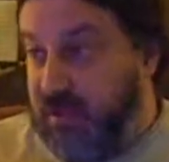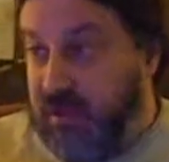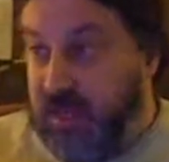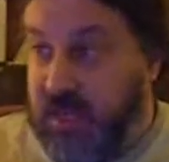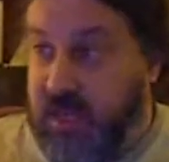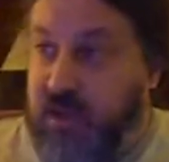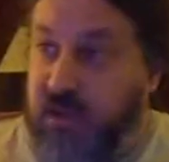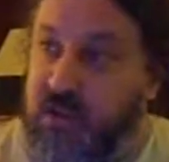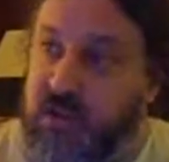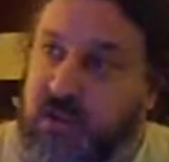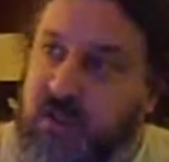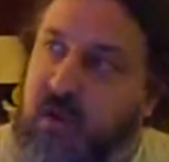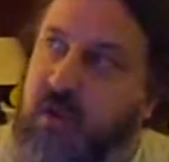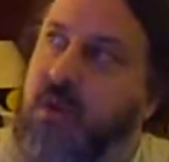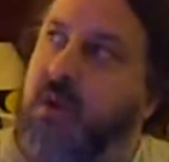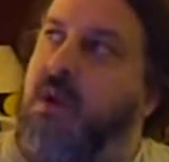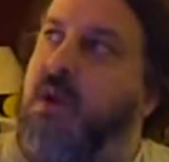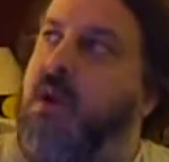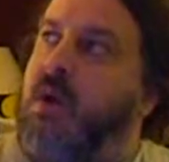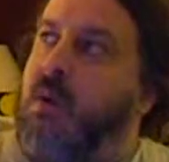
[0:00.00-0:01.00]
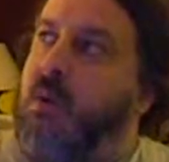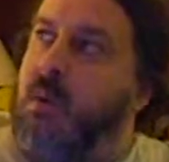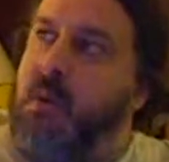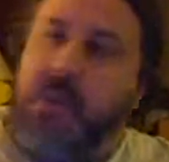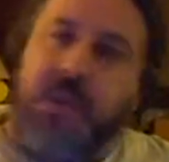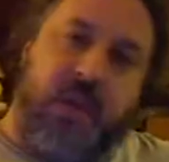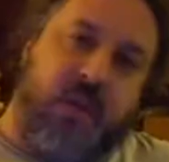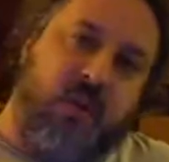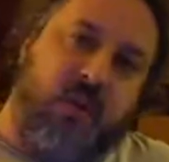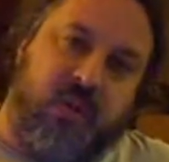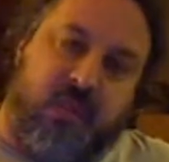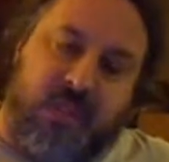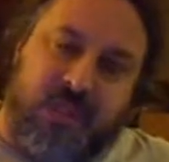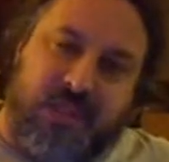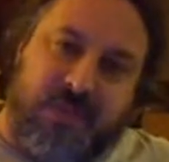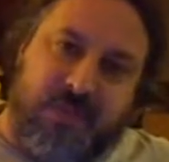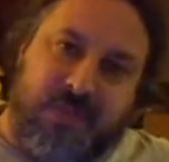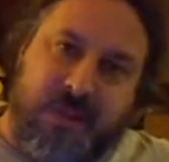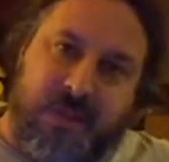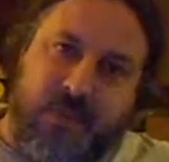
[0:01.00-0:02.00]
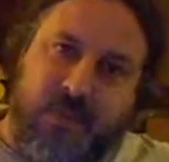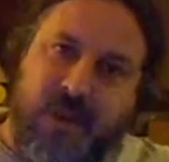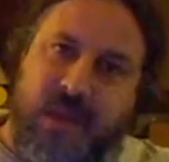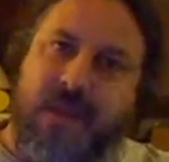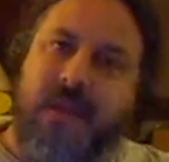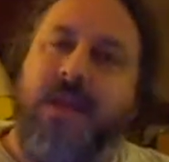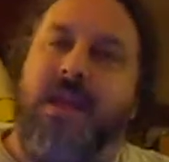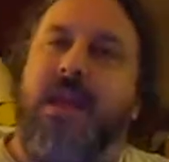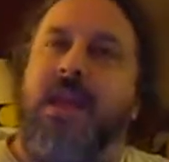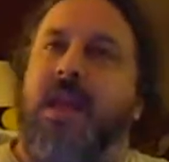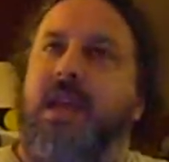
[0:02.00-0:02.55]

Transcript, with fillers: than I used to with the new systems upgrade.